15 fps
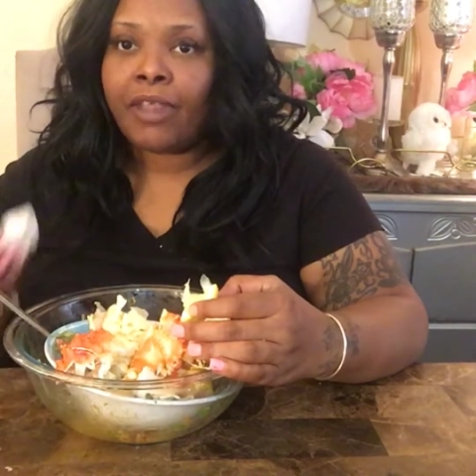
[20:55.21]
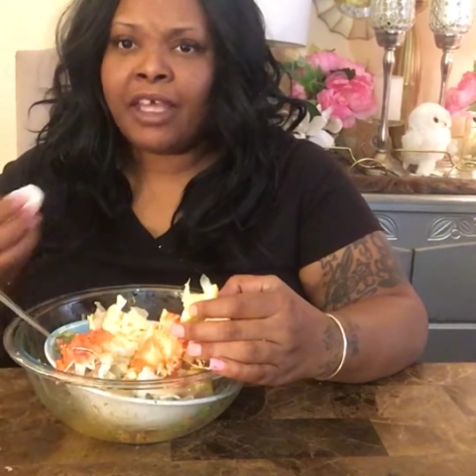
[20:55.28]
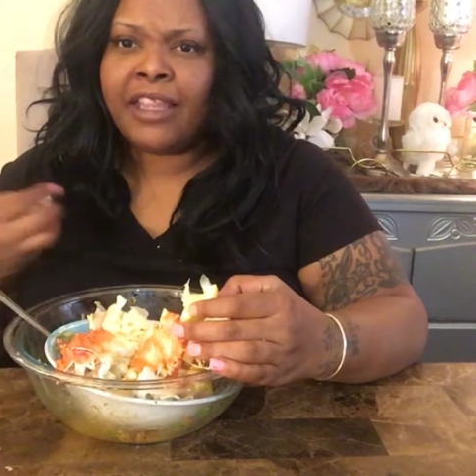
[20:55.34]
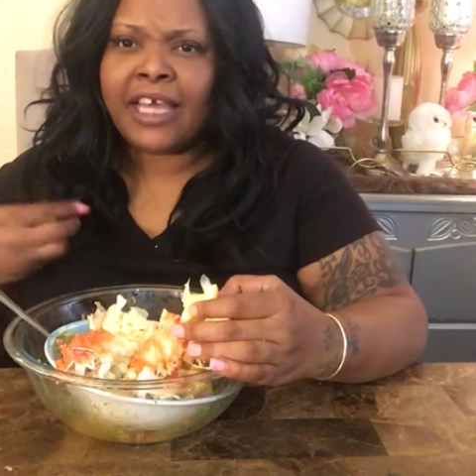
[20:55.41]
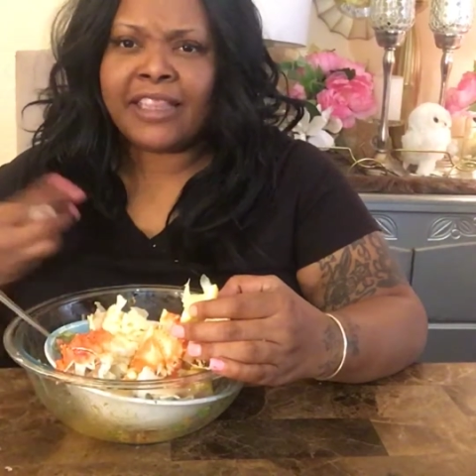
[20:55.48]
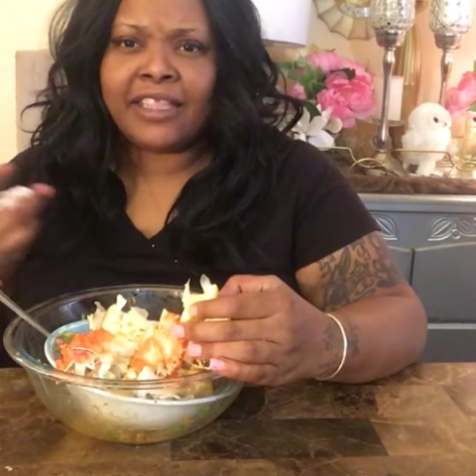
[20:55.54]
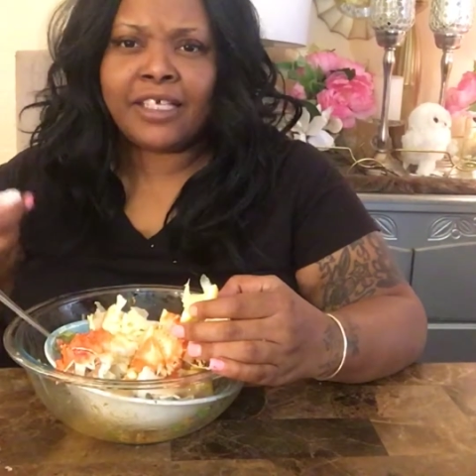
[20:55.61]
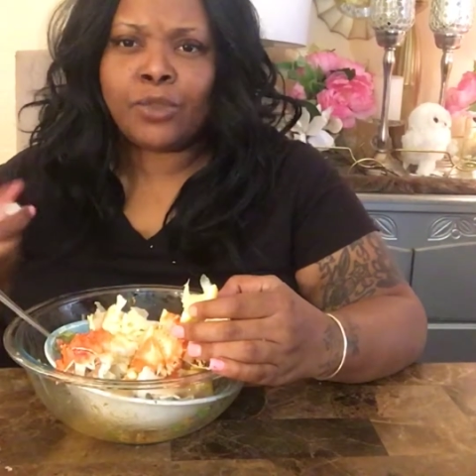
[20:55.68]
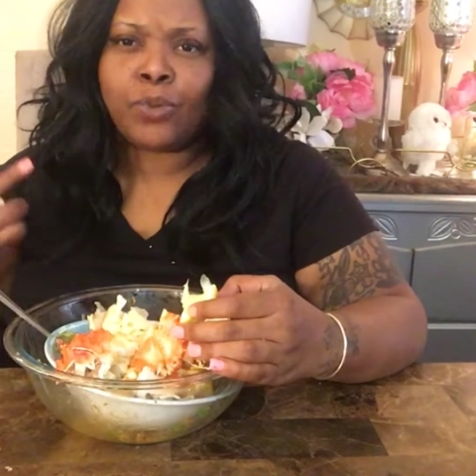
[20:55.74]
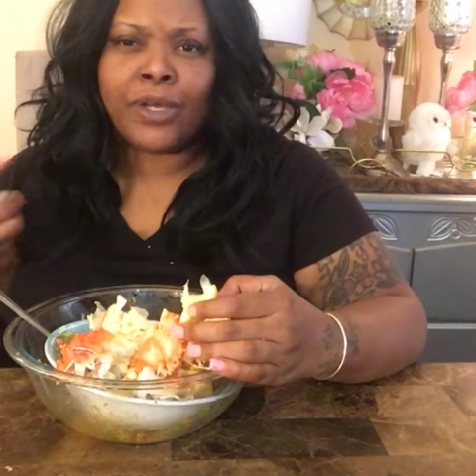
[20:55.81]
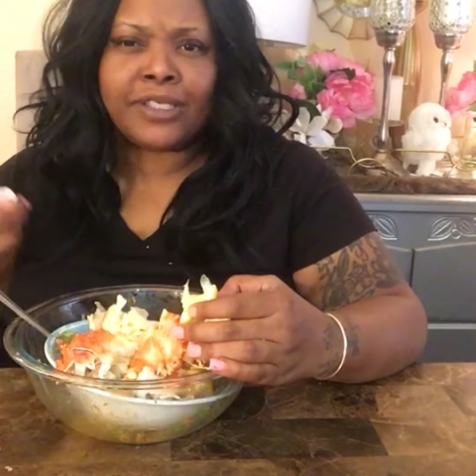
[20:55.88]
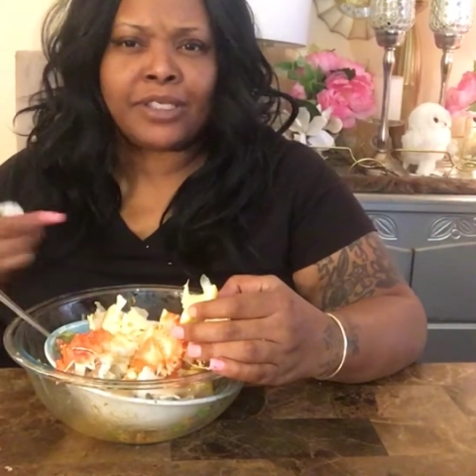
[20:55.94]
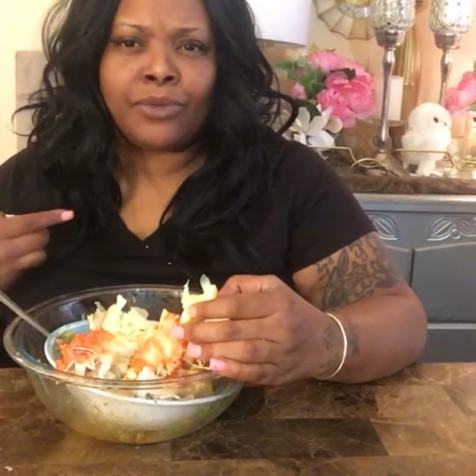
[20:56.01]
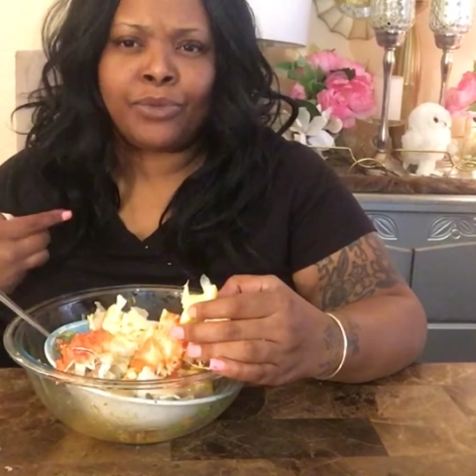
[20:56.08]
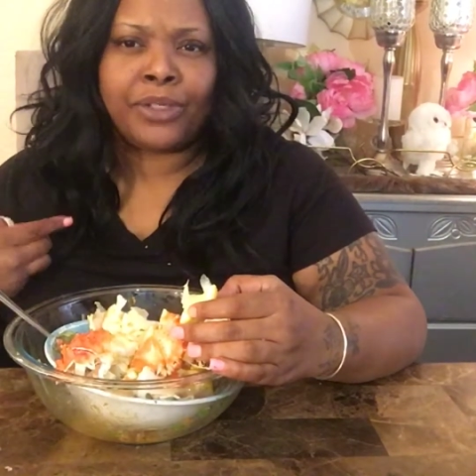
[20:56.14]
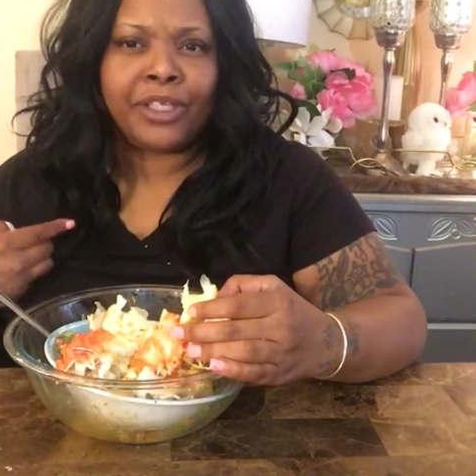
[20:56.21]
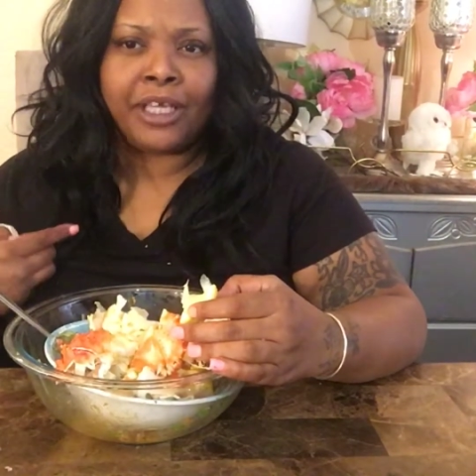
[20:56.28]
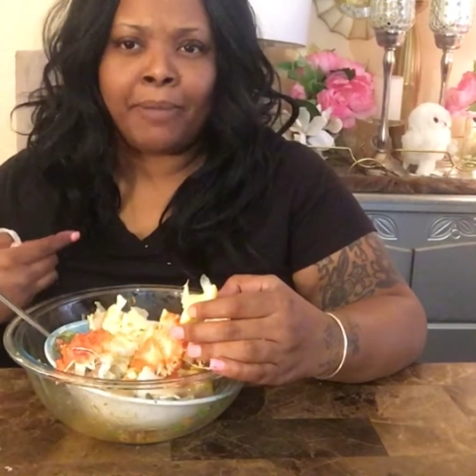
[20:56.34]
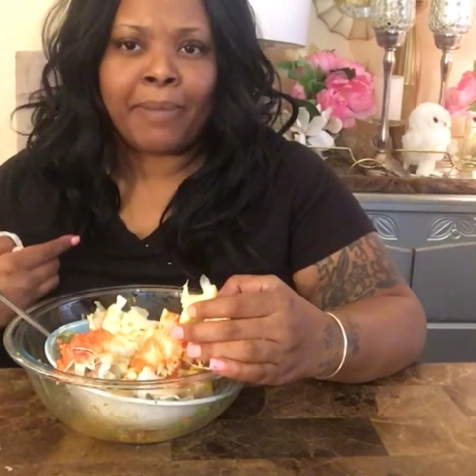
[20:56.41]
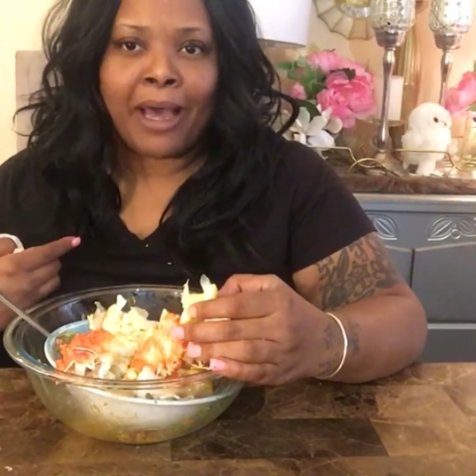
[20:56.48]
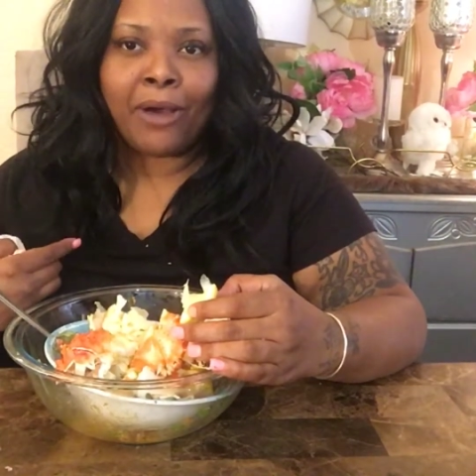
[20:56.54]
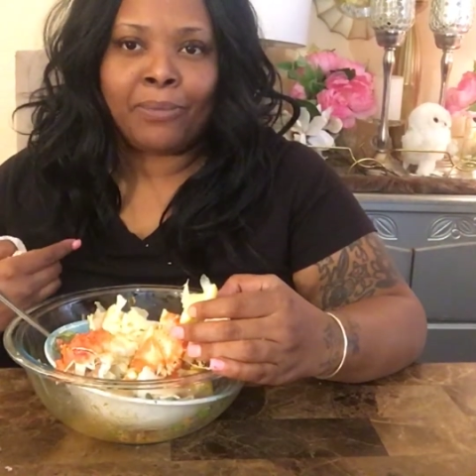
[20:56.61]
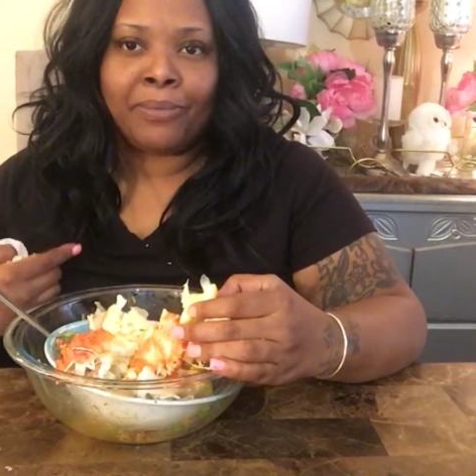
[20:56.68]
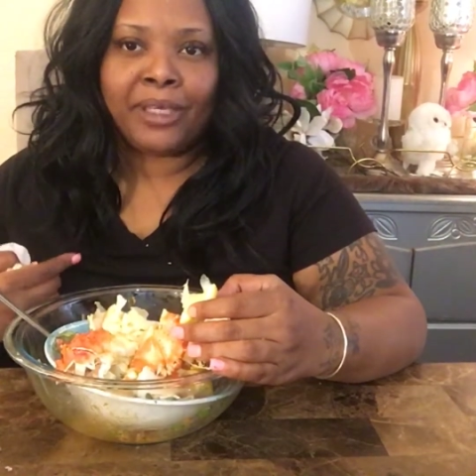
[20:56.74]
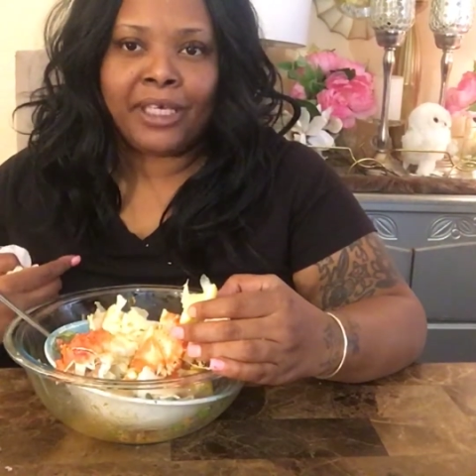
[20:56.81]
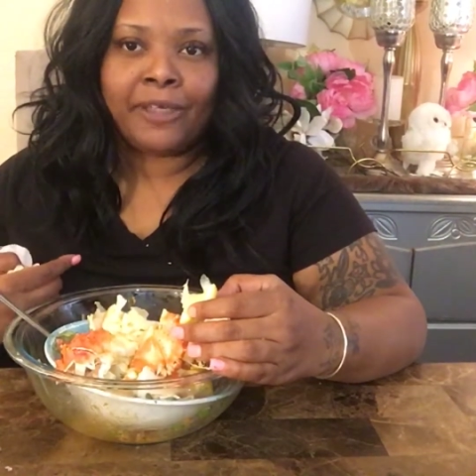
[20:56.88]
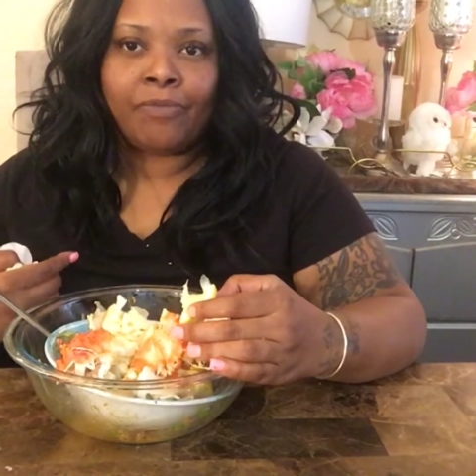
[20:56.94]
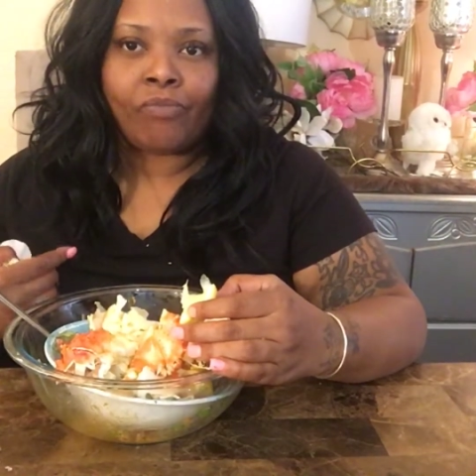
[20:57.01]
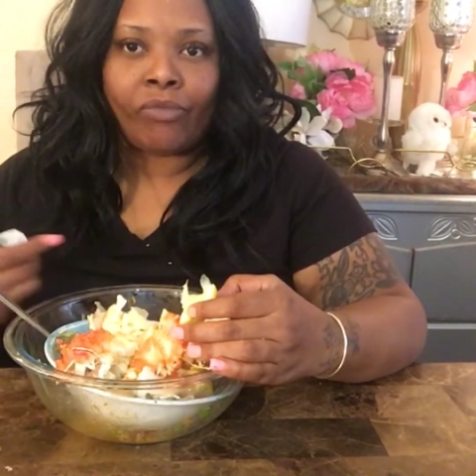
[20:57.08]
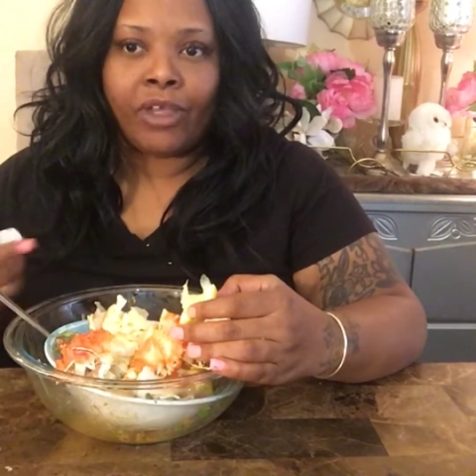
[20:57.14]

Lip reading: that this wasn't really about me.